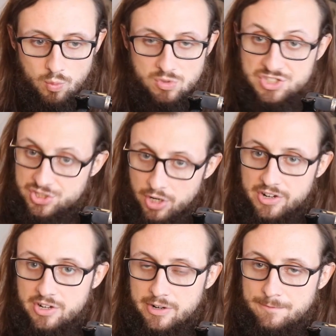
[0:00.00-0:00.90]

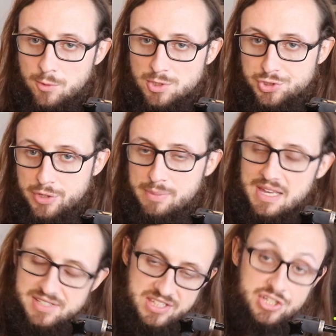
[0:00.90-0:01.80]
started on a 4-string
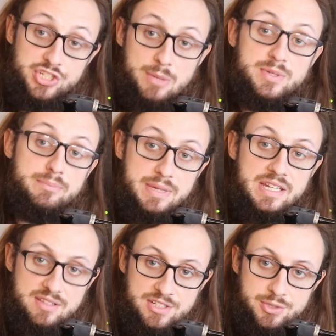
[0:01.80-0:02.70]
bass and then jumped
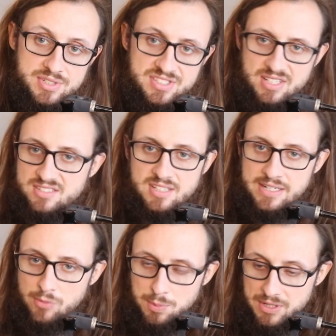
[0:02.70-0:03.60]
immediately to a 6. I
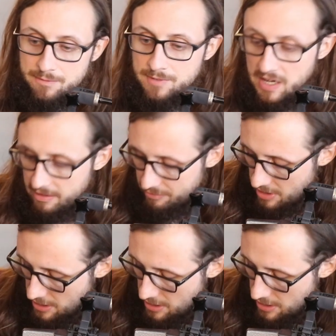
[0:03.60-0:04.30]
never played a 5.